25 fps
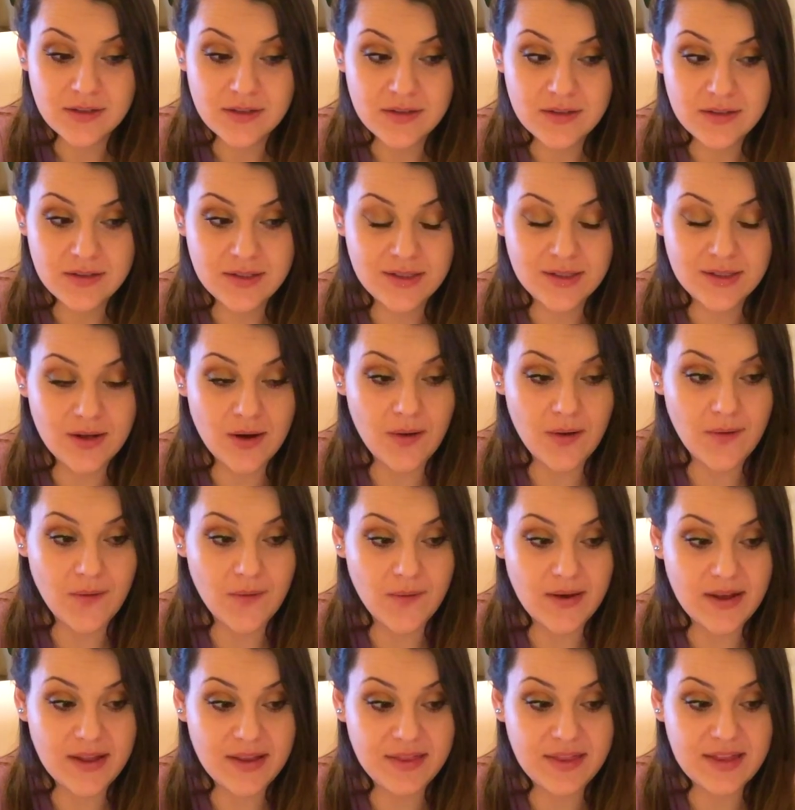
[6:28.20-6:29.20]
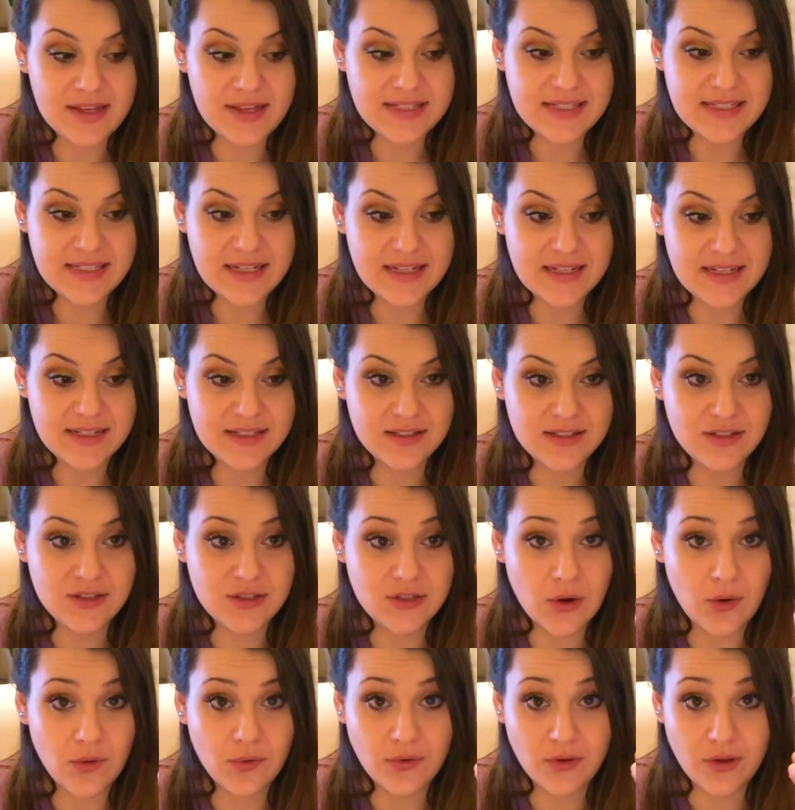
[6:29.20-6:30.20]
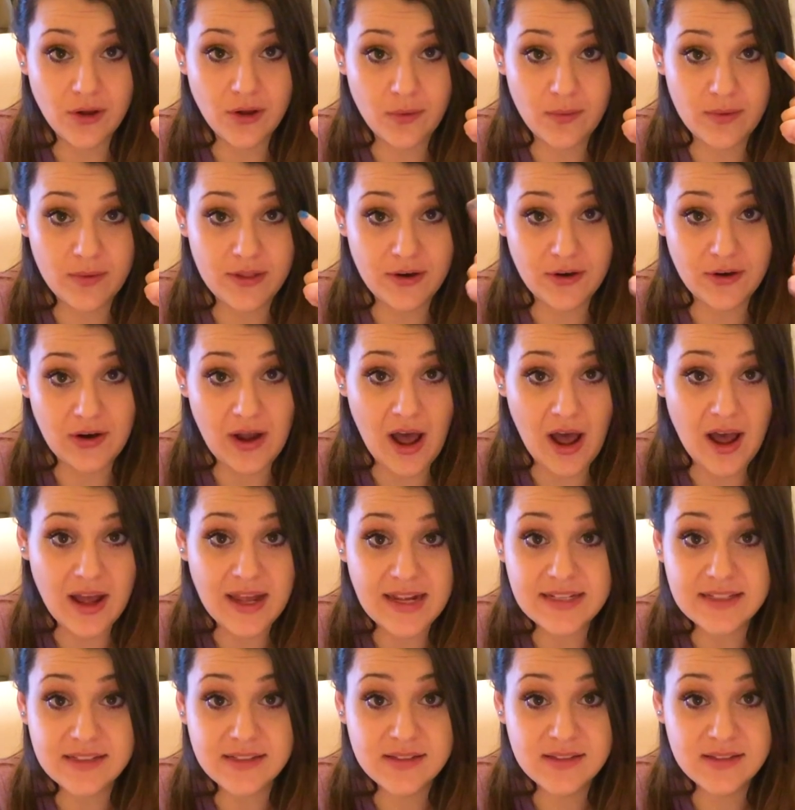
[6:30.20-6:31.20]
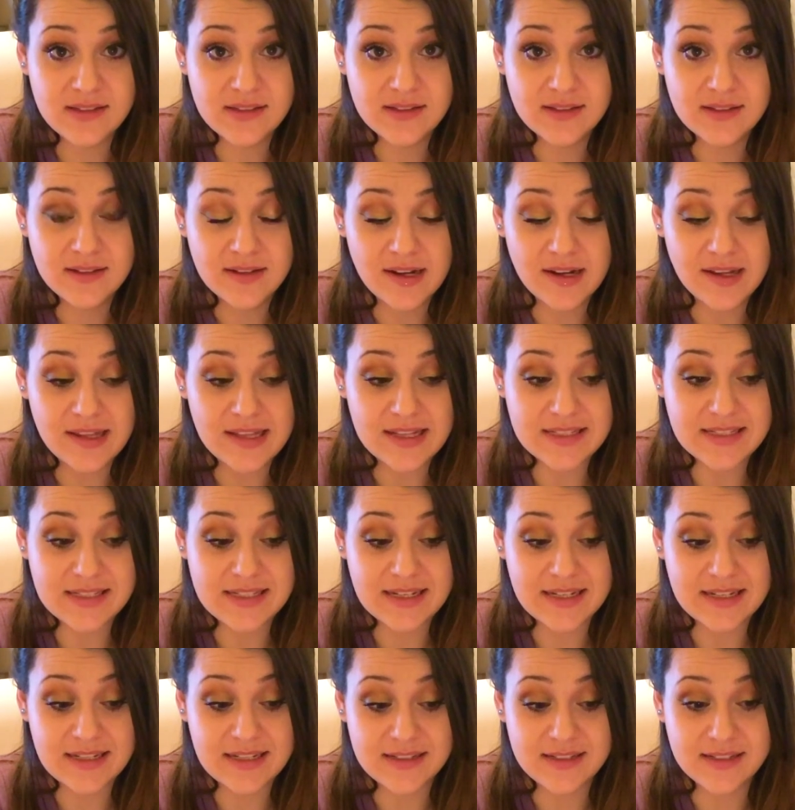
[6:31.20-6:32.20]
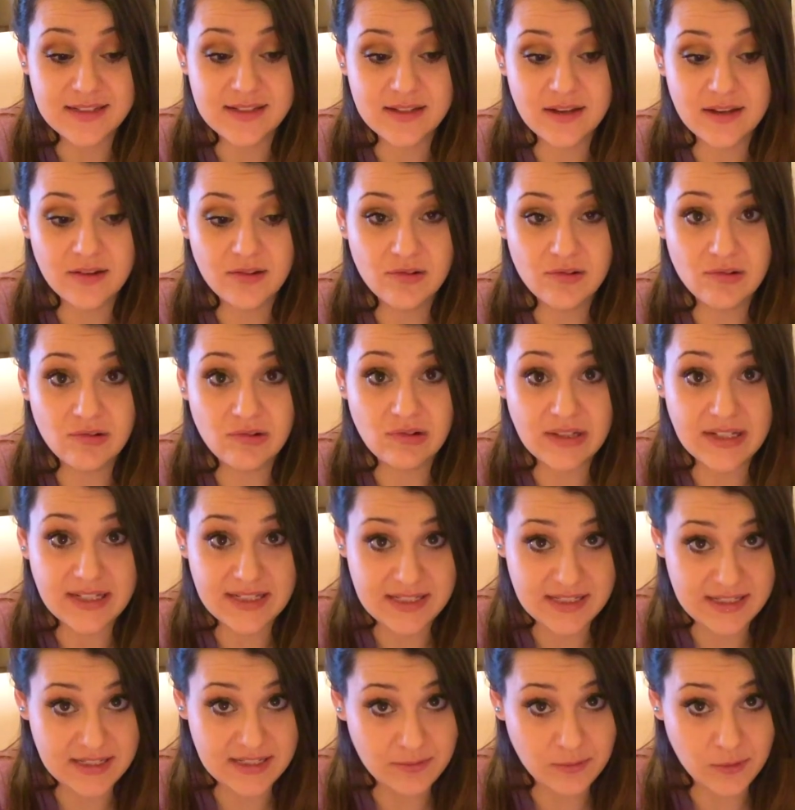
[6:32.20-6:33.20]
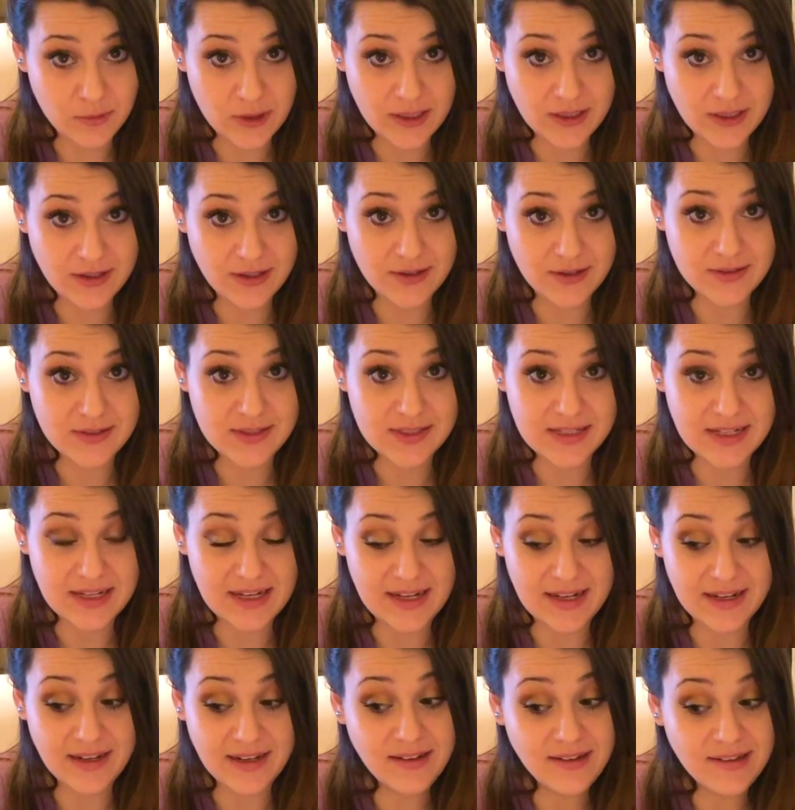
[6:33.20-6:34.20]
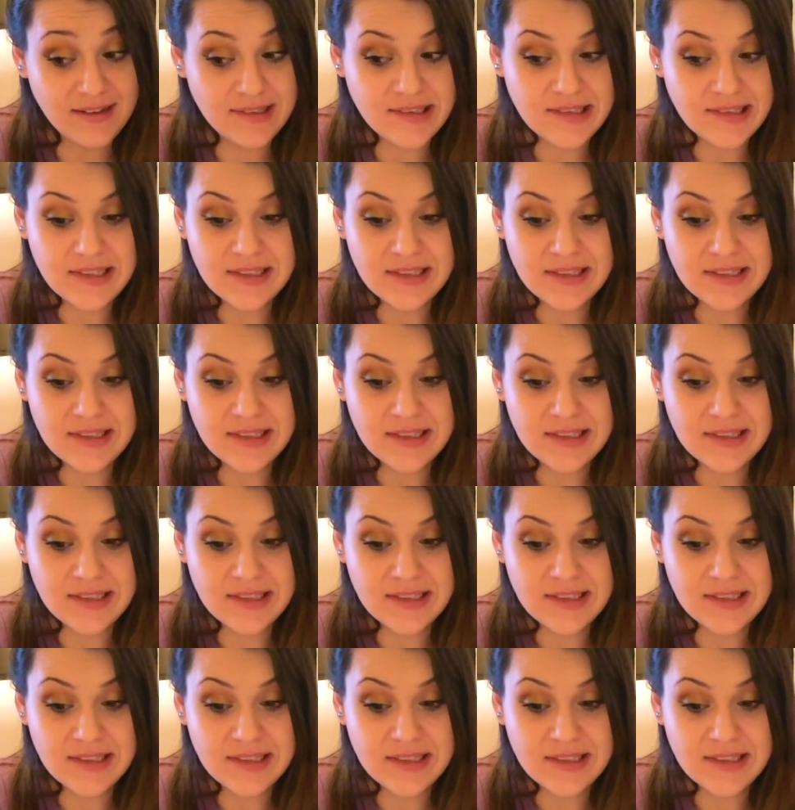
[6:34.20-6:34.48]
So this is don't look with your eyes. This is listen more closely.